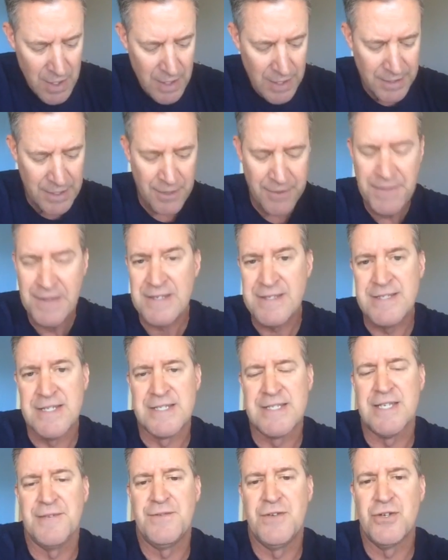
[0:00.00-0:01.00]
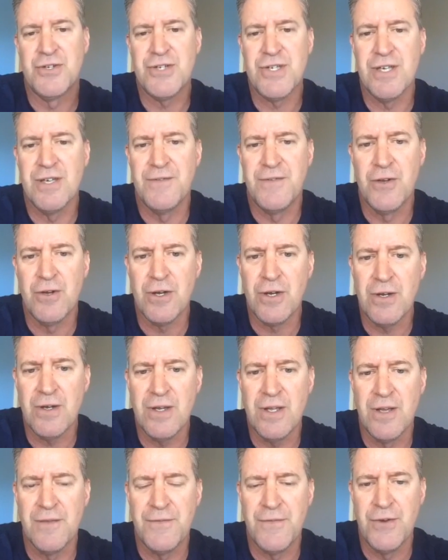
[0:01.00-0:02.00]
another thing is this: if you're
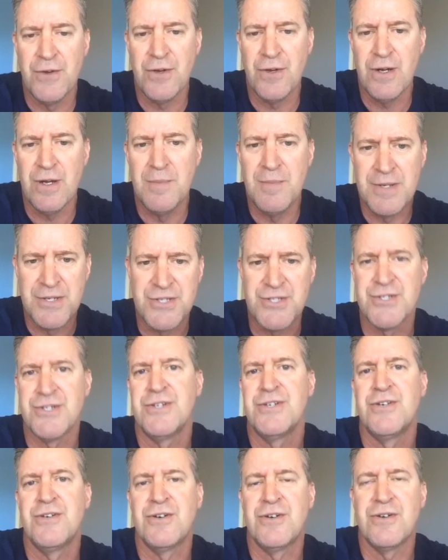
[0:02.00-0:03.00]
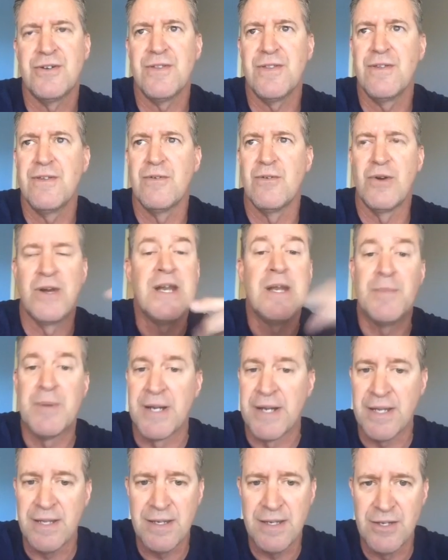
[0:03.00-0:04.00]
a minister or
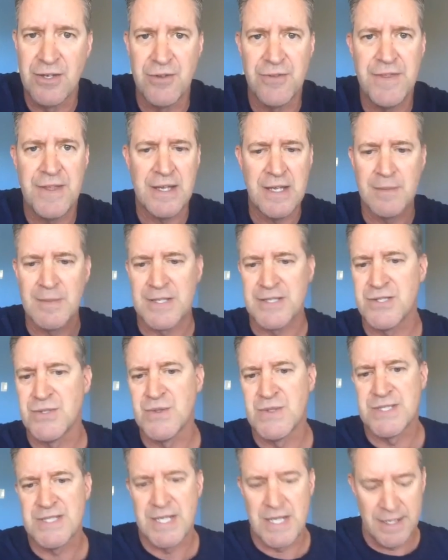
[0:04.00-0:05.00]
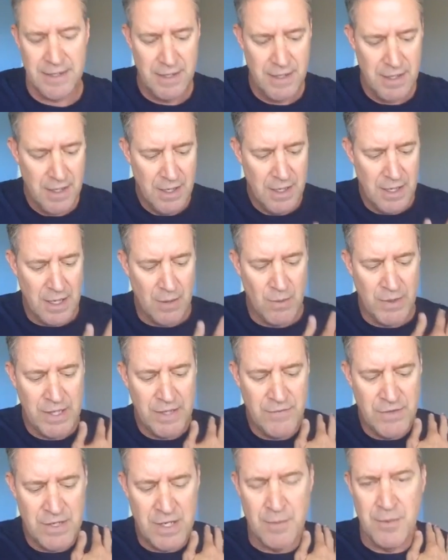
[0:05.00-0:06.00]
anybody and you're thinking about suicide, I want to
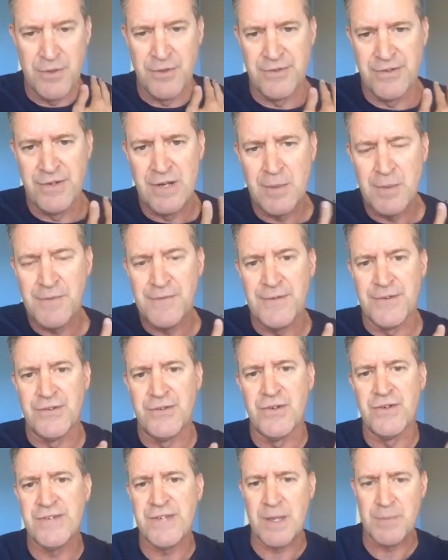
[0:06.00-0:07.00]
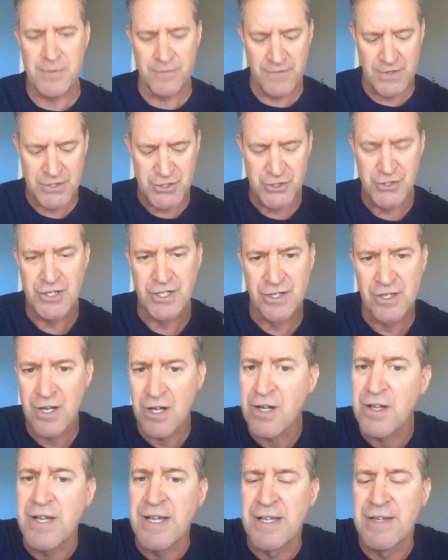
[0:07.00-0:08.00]
give you a number. There's a number for suicide prevention. You can
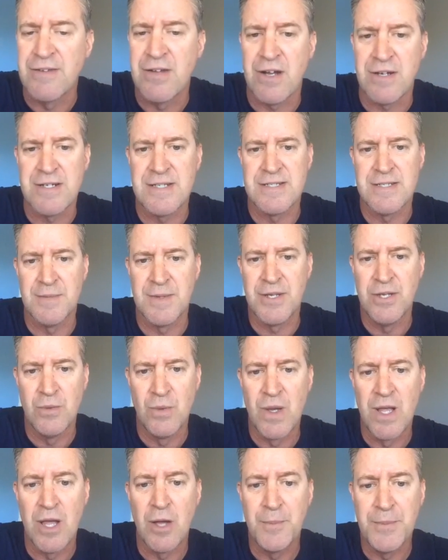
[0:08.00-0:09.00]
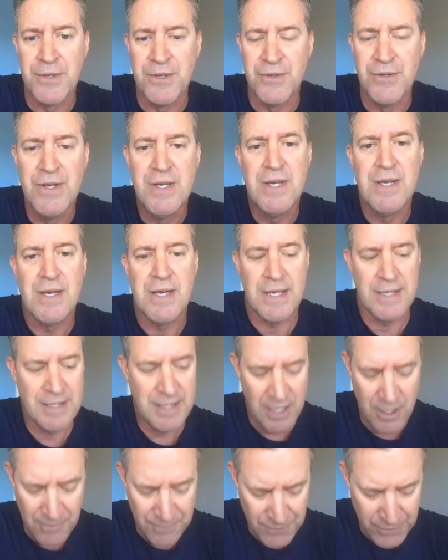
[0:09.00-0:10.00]
call and talk to somebody who will help you and
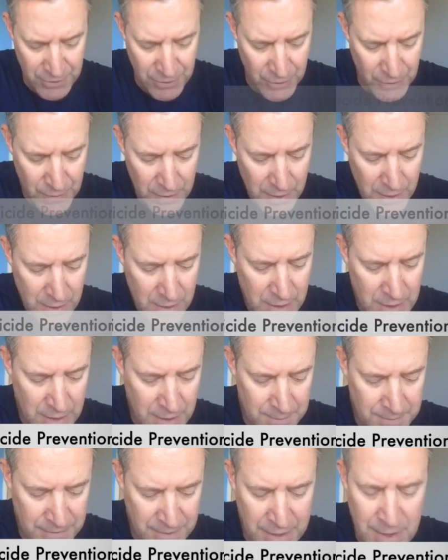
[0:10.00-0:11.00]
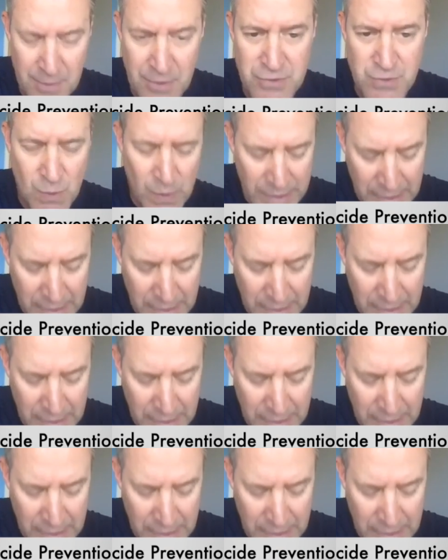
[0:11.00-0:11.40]
care for you. The number is